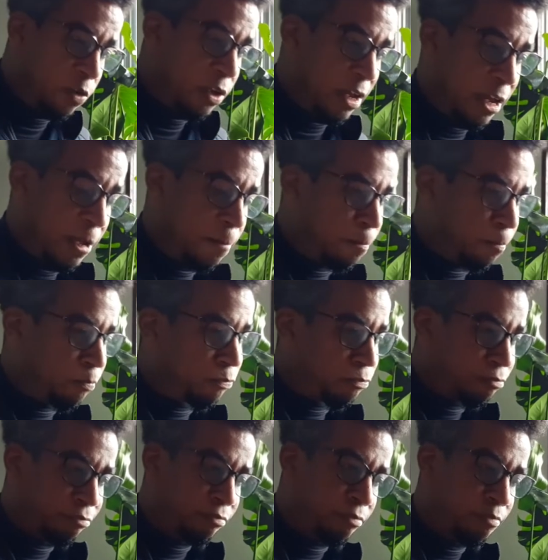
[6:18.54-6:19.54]
day.
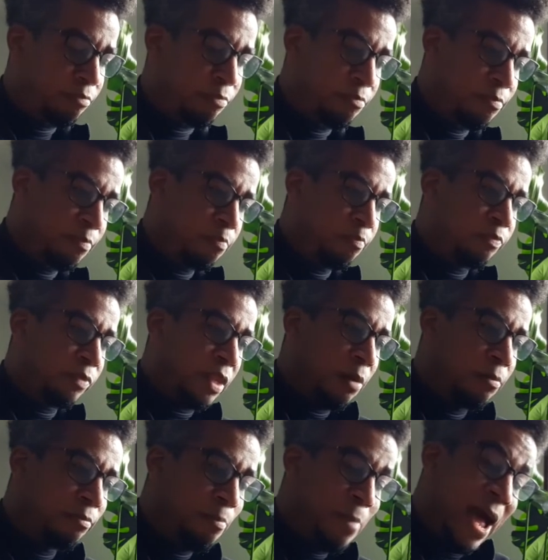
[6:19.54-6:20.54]

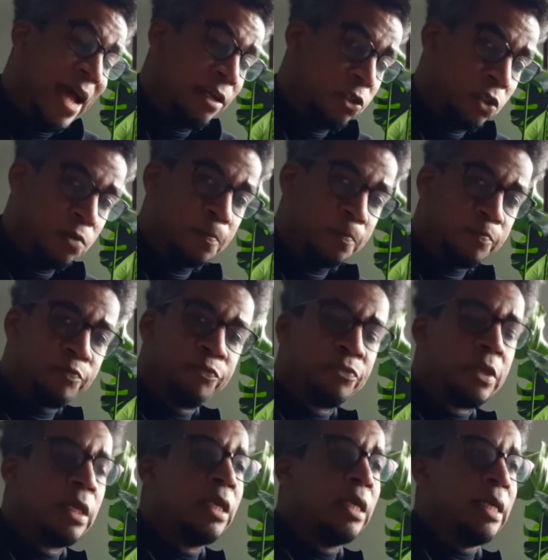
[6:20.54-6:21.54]
Max.
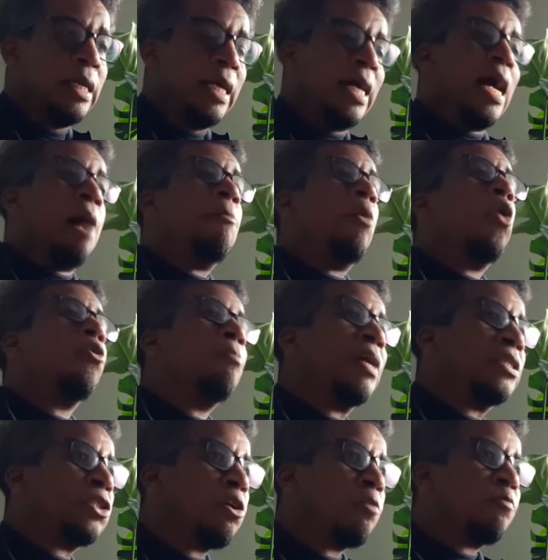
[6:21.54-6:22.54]
I'm holding
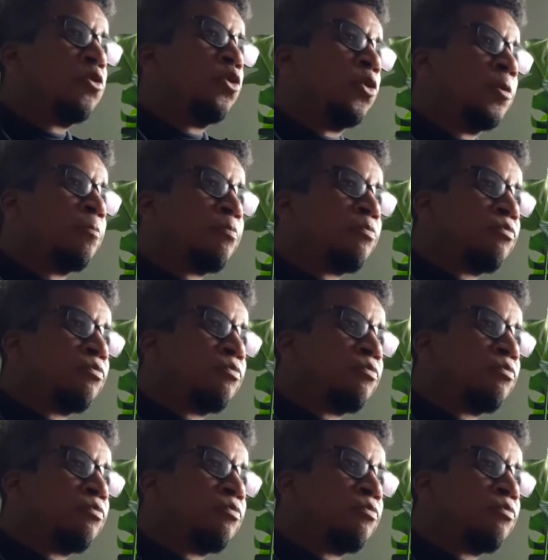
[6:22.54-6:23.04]
myself to it.